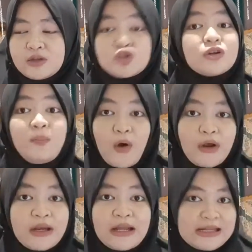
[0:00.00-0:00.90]
to the
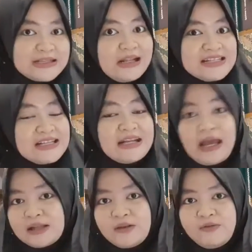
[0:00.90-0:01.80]
point it's a listening
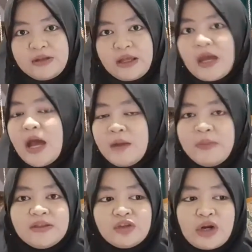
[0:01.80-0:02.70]
activity,
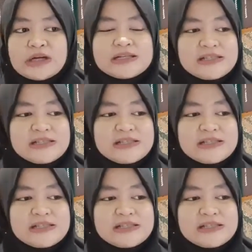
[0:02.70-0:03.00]
but there's